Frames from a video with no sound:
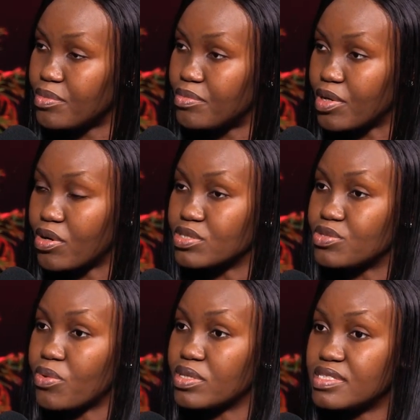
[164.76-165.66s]
because
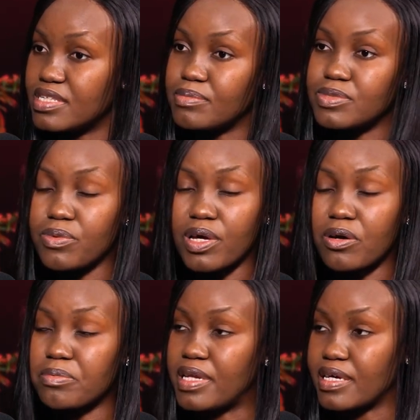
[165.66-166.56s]
you want them to wake
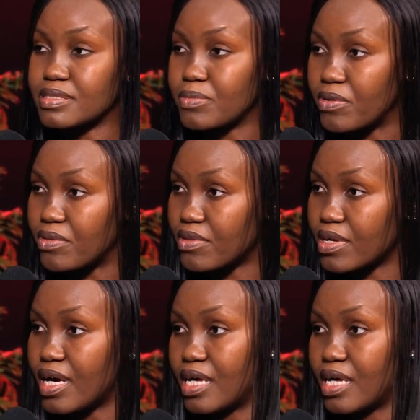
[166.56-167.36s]
up next month